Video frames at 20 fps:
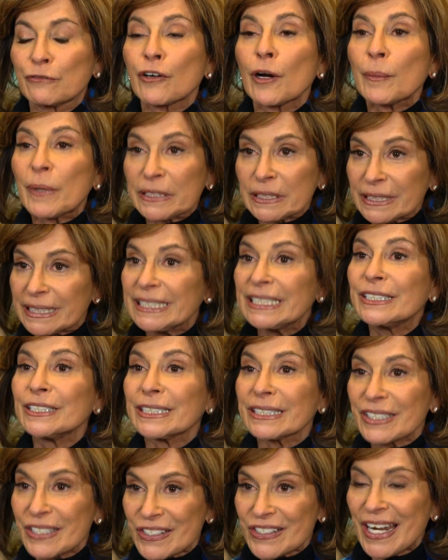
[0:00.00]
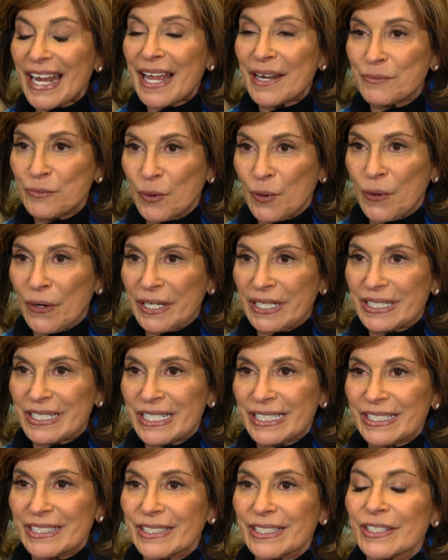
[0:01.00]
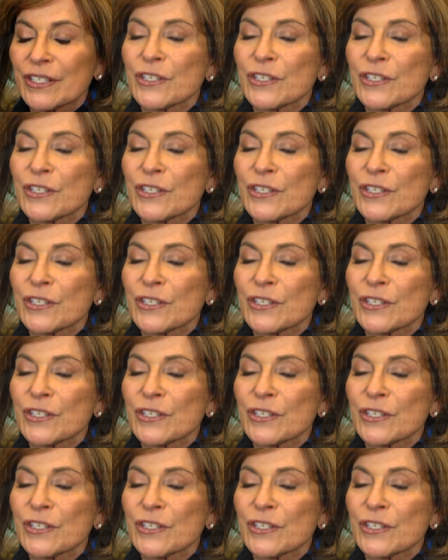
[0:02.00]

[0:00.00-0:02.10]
S News legal analyst Ricky Clement